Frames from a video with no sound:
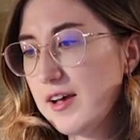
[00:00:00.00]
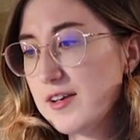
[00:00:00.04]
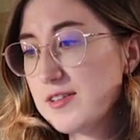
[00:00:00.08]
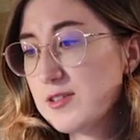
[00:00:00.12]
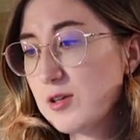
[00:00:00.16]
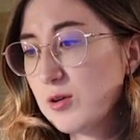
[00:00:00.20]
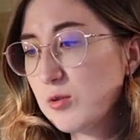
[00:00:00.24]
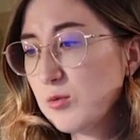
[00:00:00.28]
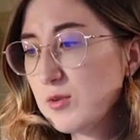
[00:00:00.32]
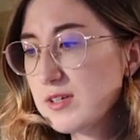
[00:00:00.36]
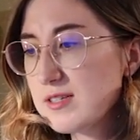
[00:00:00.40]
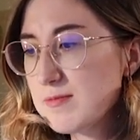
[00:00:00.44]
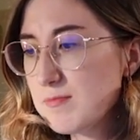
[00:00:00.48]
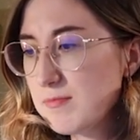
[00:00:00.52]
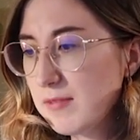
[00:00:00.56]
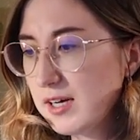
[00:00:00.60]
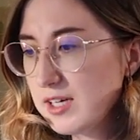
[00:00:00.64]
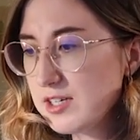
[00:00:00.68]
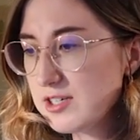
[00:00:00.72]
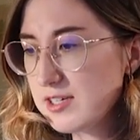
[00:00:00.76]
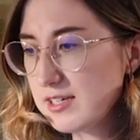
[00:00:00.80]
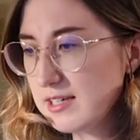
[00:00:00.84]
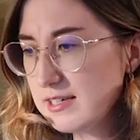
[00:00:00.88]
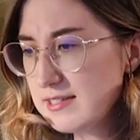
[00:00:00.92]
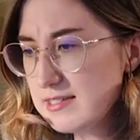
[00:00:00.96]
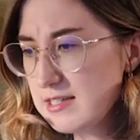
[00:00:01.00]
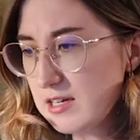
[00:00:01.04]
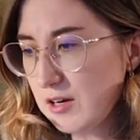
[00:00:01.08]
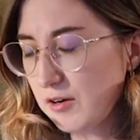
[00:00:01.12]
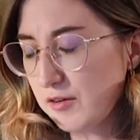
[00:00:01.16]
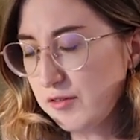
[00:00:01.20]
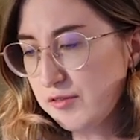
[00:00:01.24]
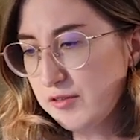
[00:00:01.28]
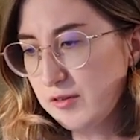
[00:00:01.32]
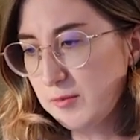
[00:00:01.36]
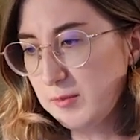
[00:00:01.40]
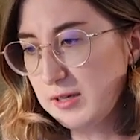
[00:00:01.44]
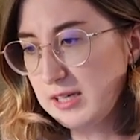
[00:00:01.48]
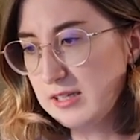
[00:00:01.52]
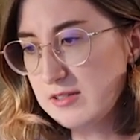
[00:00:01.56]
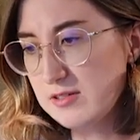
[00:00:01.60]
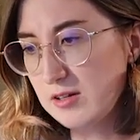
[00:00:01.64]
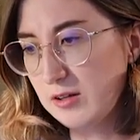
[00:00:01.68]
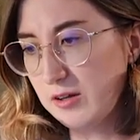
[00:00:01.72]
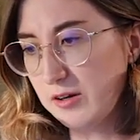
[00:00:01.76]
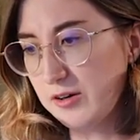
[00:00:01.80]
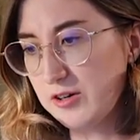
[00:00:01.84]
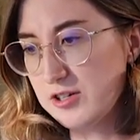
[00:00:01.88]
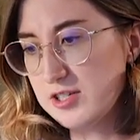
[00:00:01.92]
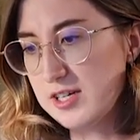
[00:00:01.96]
So it was much easier for me
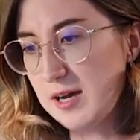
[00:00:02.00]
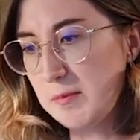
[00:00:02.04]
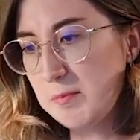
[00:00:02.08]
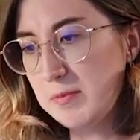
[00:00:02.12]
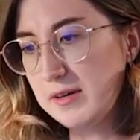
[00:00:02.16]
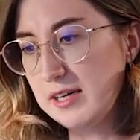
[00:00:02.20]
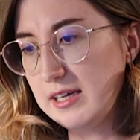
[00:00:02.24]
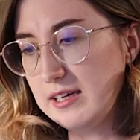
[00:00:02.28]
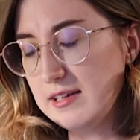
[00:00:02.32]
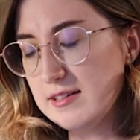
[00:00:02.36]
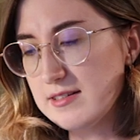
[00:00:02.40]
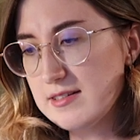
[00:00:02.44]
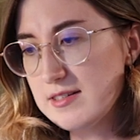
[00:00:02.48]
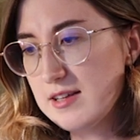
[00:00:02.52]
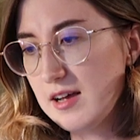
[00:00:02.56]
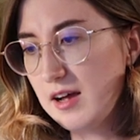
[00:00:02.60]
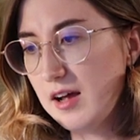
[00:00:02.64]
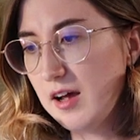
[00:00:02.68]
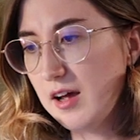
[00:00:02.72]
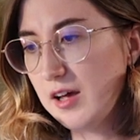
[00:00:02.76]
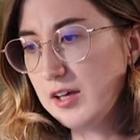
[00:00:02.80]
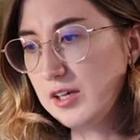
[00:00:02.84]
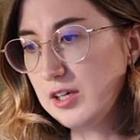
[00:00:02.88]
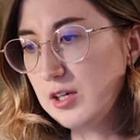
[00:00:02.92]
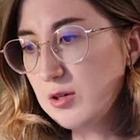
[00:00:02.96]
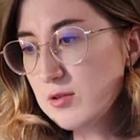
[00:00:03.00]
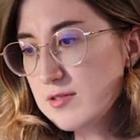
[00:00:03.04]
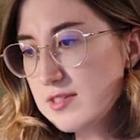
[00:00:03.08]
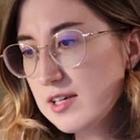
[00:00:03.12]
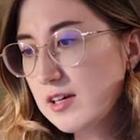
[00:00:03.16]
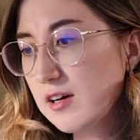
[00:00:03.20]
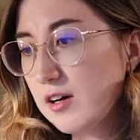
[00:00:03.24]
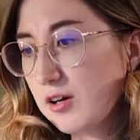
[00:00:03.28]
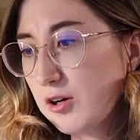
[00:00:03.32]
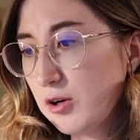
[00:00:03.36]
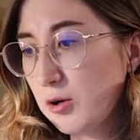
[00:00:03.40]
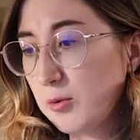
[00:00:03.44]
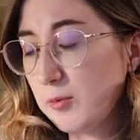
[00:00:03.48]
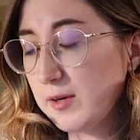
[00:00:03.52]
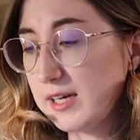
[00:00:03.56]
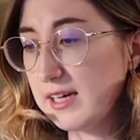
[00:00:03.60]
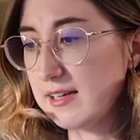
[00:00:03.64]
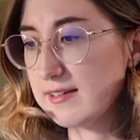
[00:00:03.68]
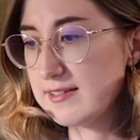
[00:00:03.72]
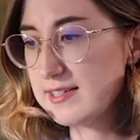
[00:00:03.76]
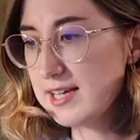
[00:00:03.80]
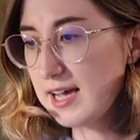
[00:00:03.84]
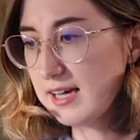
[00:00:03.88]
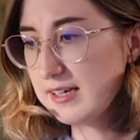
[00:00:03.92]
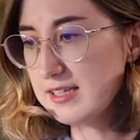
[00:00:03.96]
to learn Japanese using a
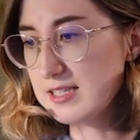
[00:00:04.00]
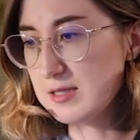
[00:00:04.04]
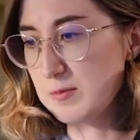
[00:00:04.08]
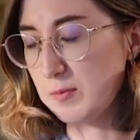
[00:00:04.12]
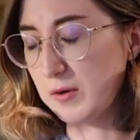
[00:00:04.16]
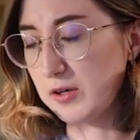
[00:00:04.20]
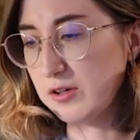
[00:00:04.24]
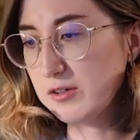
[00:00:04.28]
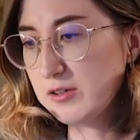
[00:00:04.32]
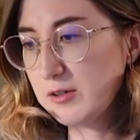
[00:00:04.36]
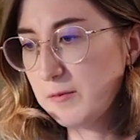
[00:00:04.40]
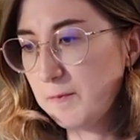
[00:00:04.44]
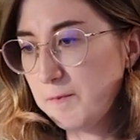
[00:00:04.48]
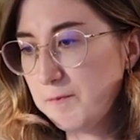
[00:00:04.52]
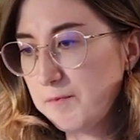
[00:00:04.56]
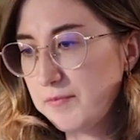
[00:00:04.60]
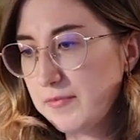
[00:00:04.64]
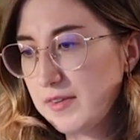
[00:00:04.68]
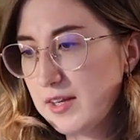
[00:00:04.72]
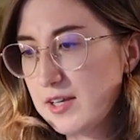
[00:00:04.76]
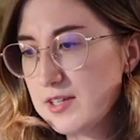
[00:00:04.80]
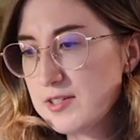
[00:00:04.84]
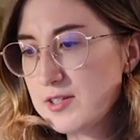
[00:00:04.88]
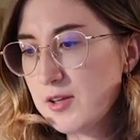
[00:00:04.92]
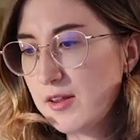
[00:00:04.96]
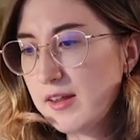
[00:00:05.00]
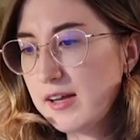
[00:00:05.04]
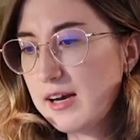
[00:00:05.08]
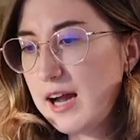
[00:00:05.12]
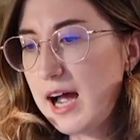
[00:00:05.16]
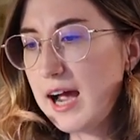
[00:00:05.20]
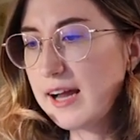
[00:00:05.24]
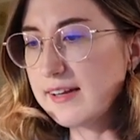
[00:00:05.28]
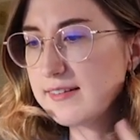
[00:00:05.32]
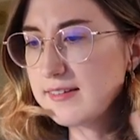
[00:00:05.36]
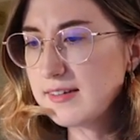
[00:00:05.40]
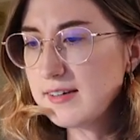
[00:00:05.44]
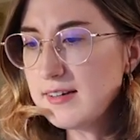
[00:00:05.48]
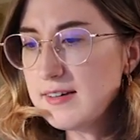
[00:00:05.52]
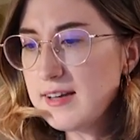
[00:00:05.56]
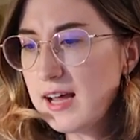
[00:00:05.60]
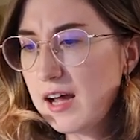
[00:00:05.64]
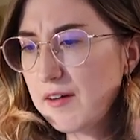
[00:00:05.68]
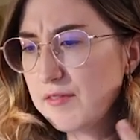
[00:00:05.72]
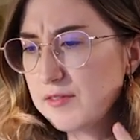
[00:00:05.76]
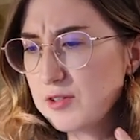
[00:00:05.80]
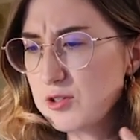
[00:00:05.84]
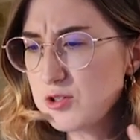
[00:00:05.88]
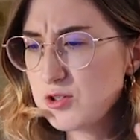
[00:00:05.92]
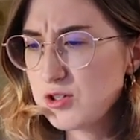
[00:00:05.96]
Korean textbook so that I didn't
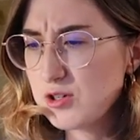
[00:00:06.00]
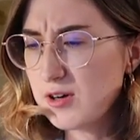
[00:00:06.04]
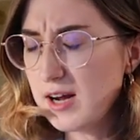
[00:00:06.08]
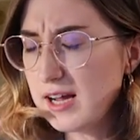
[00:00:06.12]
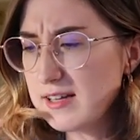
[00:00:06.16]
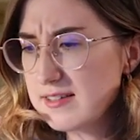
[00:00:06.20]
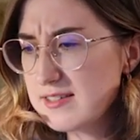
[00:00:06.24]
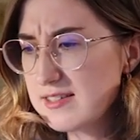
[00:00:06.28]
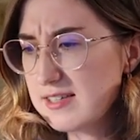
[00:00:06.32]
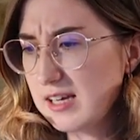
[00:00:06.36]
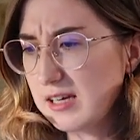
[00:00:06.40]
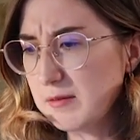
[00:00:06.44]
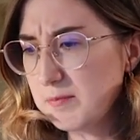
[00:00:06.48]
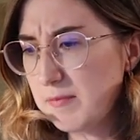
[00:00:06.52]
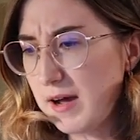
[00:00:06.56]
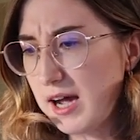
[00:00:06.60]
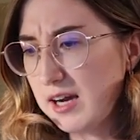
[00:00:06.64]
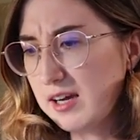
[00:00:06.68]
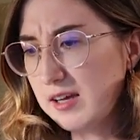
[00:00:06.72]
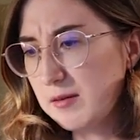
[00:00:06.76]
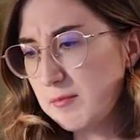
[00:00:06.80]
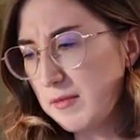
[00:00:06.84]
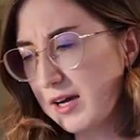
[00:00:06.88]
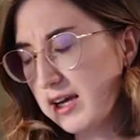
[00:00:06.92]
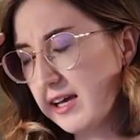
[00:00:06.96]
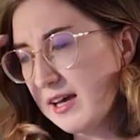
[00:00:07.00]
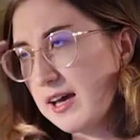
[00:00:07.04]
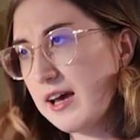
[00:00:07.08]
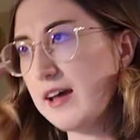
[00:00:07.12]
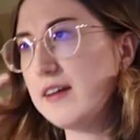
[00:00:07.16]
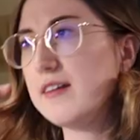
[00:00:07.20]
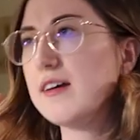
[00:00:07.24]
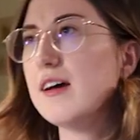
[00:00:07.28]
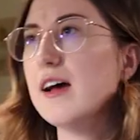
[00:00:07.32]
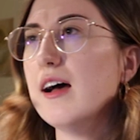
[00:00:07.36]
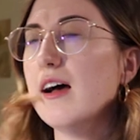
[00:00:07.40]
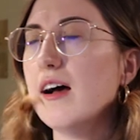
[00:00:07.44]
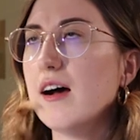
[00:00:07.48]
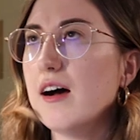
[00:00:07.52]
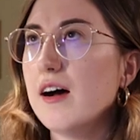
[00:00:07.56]
have to translate back in my head